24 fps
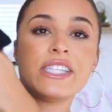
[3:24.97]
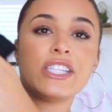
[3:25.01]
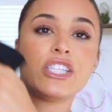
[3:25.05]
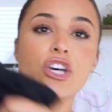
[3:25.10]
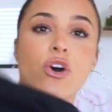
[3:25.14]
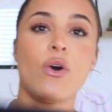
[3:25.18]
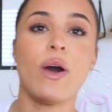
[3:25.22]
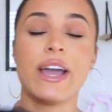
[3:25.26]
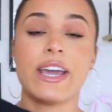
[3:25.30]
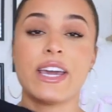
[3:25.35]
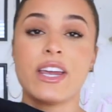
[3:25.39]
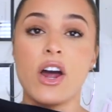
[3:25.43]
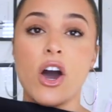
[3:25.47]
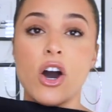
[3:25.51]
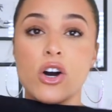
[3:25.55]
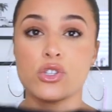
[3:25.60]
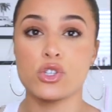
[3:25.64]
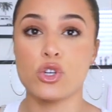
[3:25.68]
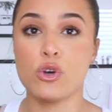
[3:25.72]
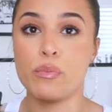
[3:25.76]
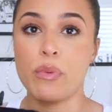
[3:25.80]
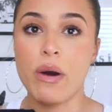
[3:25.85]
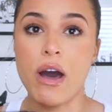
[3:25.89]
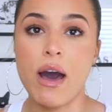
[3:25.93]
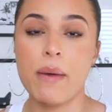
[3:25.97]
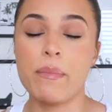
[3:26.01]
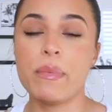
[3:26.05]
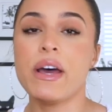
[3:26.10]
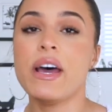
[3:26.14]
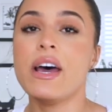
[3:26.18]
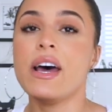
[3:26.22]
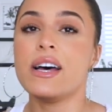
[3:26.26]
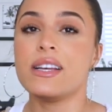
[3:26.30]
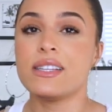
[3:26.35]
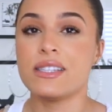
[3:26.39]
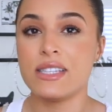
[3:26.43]
So I can also pop
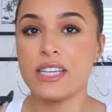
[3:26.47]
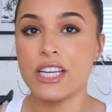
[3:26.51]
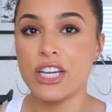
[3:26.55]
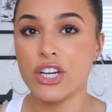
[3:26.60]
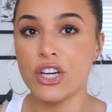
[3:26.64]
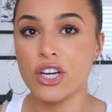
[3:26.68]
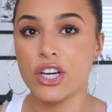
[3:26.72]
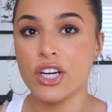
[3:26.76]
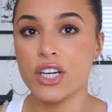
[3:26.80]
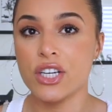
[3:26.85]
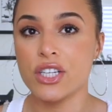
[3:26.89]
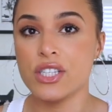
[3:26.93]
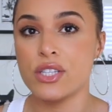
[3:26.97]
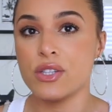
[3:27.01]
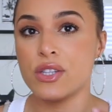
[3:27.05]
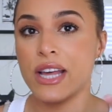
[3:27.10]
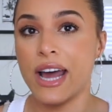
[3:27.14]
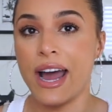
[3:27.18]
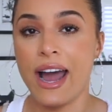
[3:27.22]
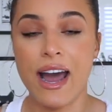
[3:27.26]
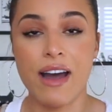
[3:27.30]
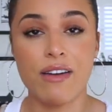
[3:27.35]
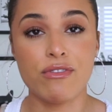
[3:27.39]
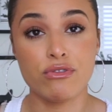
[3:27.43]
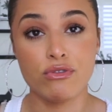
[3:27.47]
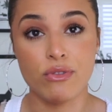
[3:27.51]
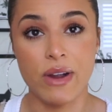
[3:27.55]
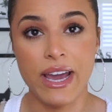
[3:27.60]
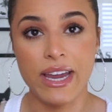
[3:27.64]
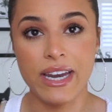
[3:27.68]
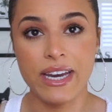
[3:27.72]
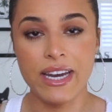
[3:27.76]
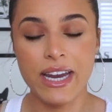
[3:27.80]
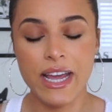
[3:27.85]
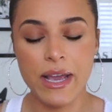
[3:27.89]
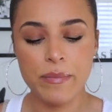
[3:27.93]
sneakers that have
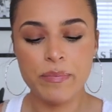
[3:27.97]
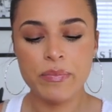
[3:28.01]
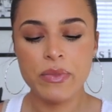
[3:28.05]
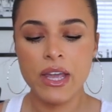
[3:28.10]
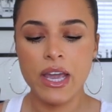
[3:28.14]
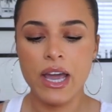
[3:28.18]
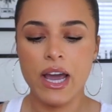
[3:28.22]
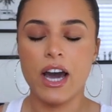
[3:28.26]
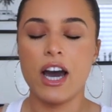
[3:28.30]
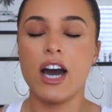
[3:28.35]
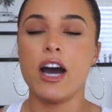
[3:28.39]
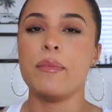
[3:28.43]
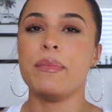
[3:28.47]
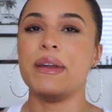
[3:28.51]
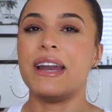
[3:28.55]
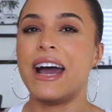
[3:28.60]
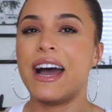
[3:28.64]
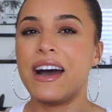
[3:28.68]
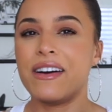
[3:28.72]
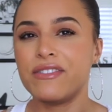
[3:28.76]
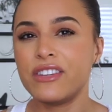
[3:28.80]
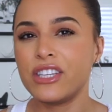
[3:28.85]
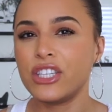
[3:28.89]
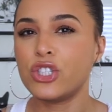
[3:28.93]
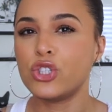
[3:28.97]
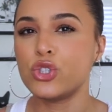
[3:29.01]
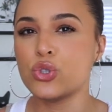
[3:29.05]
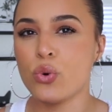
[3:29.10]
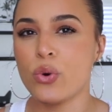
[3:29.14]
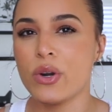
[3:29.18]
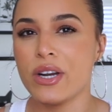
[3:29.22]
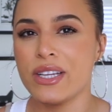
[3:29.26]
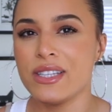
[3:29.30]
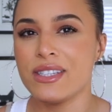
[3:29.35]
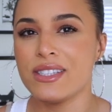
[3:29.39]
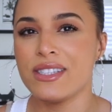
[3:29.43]
red in it. Um, and I have these
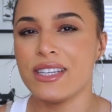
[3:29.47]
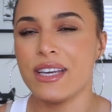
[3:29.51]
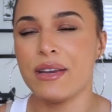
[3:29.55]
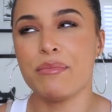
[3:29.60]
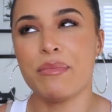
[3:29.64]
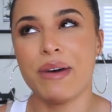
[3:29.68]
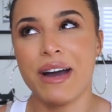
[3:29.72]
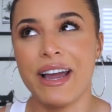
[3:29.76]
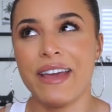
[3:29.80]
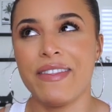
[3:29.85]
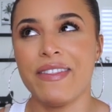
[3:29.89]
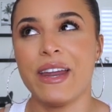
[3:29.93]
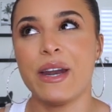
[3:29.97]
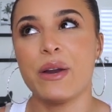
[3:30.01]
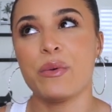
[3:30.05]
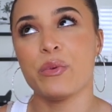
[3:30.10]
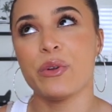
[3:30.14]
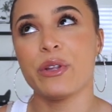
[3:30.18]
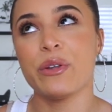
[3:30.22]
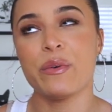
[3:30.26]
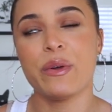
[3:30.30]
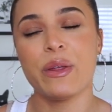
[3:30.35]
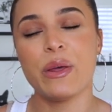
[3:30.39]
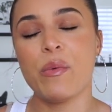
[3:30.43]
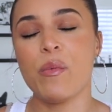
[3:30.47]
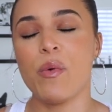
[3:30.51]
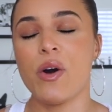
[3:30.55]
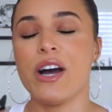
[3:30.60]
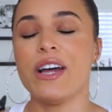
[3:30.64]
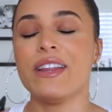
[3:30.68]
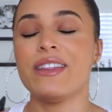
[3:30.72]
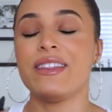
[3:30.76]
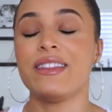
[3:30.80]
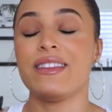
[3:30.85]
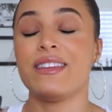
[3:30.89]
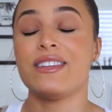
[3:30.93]
Jordans in mind that I really, really
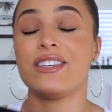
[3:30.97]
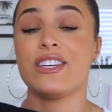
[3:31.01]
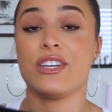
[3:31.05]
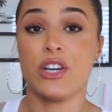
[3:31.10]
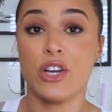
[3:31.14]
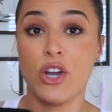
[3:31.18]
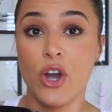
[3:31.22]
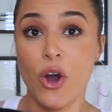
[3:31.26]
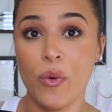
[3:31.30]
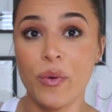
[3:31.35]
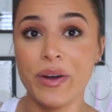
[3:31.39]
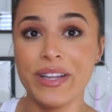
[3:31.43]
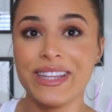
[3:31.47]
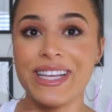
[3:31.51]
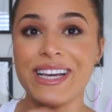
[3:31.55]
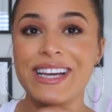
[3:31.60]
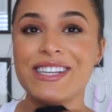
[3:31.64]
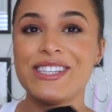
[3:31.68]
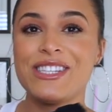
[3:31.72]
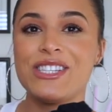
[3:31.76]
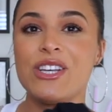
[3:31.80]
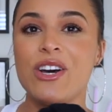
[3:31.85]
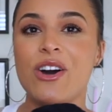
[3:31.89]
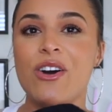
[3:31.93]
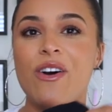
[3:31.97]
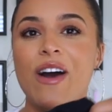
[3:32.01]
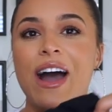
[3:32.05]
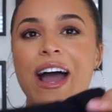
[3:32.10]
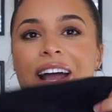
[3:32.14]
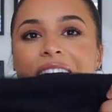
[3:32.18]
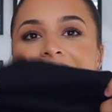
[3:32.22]
want to go with this. So I